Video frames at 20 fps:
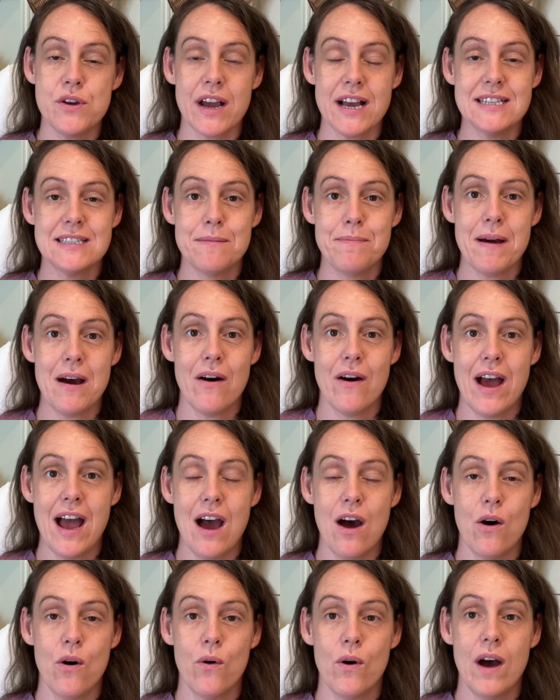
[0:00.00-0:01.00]
guys about
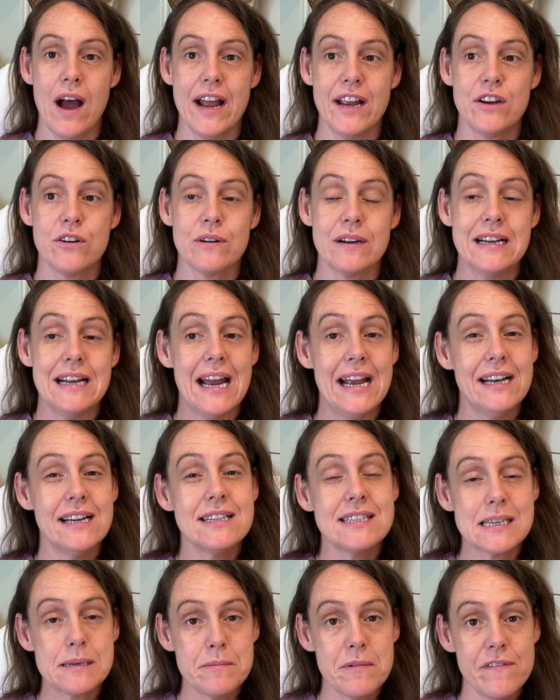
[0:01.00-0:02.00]
how I created
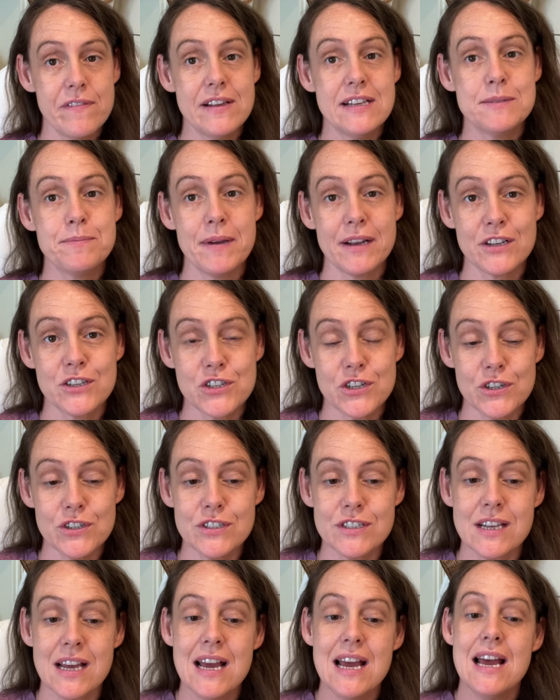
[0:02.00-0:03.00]
some of these
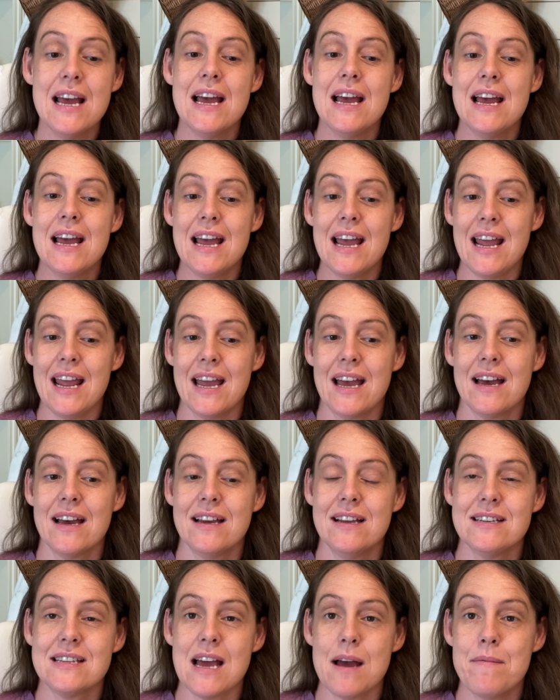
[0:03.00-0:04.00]
pictures,
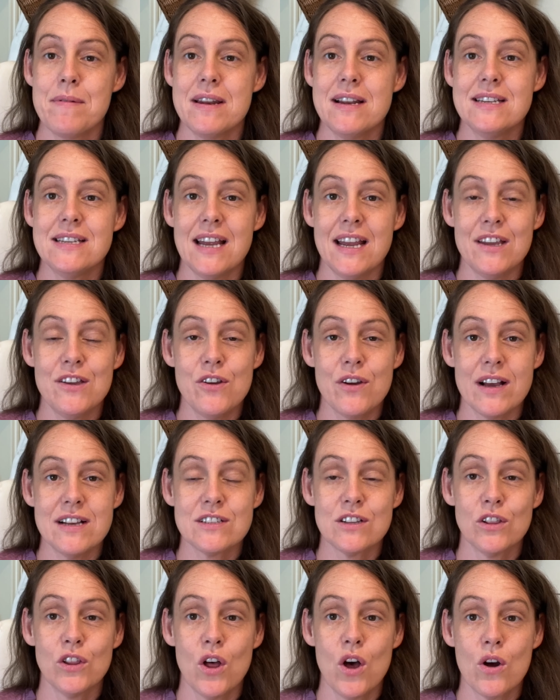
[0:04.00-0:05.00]
and I'm going to take you guys
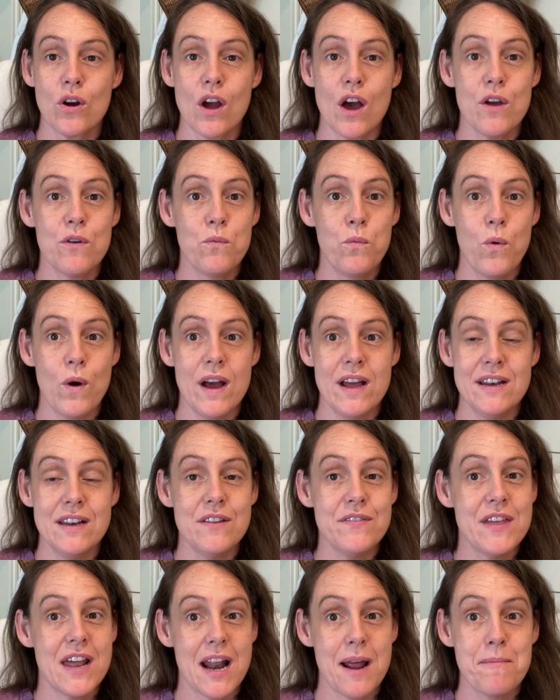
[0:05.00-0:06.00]
along on one
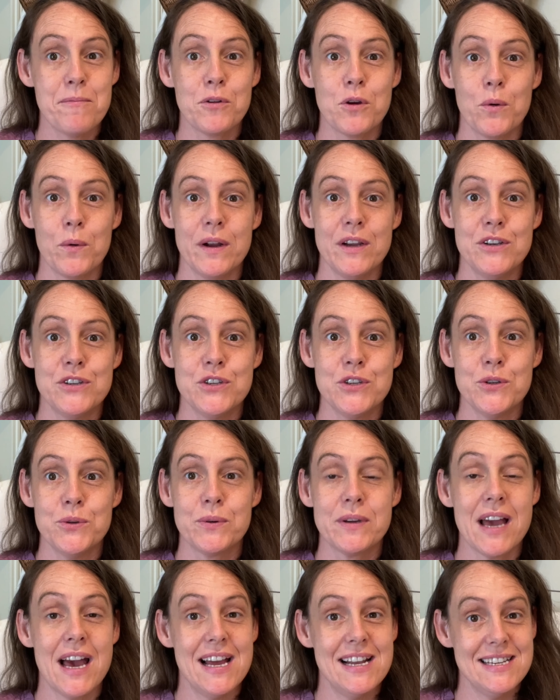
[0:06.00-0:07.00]
that I'm going to
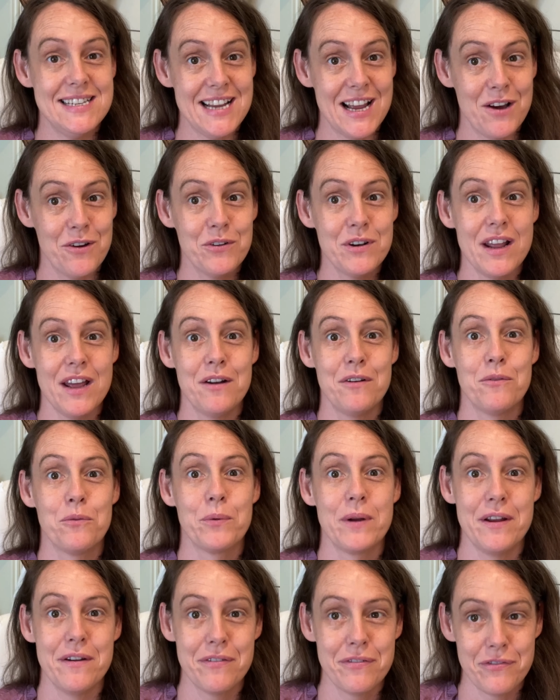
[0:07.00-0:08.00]
cut down and
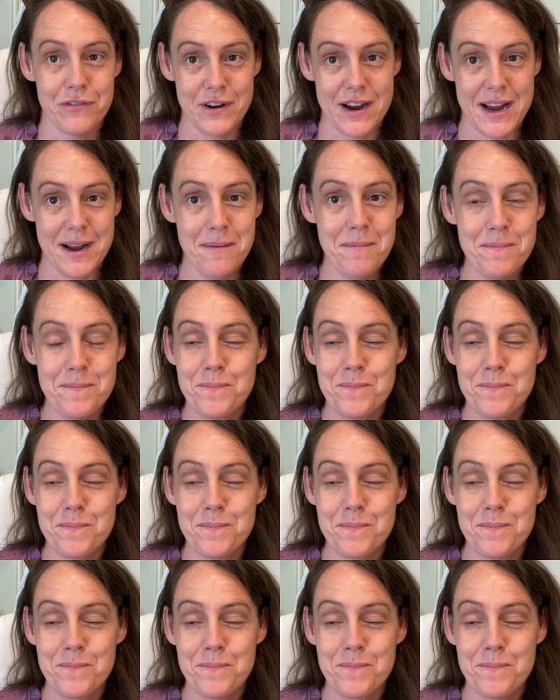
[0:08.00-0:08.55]
reframe.